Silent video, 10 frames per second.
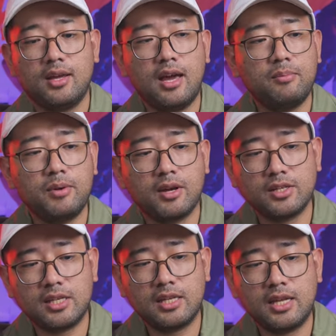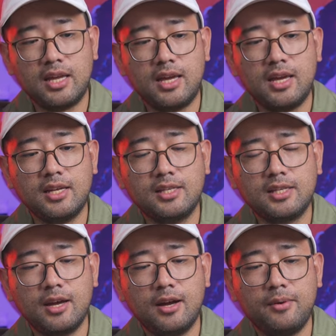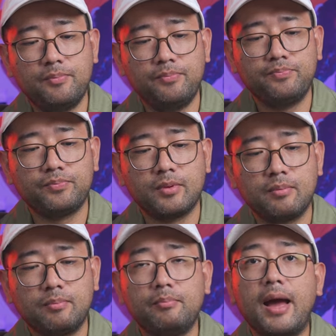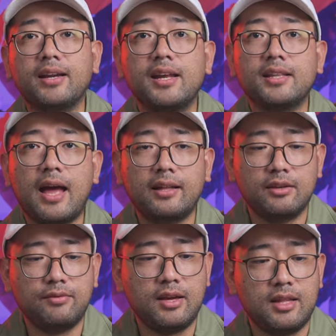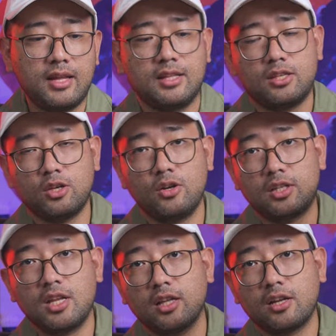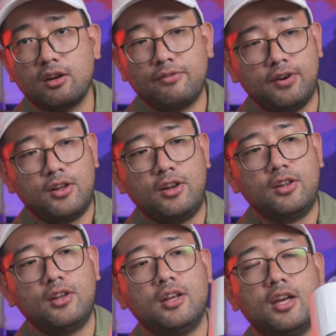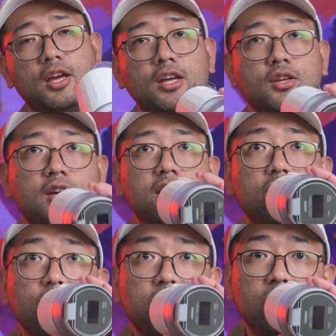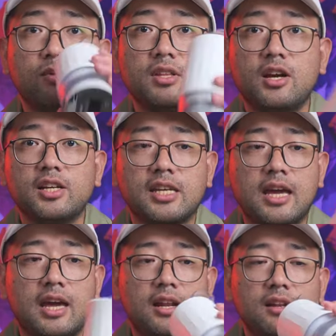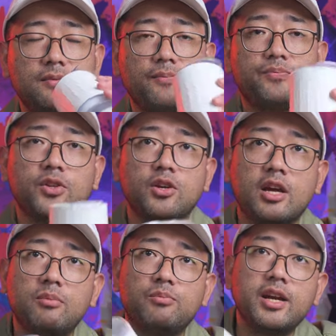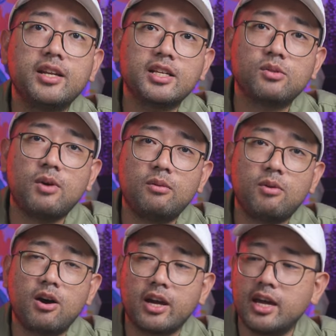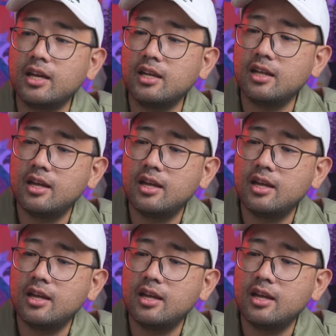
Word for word: Yeah, because it is magnet activated, so it's not gonna fall. You can use it with your scale. You can bring this while walking.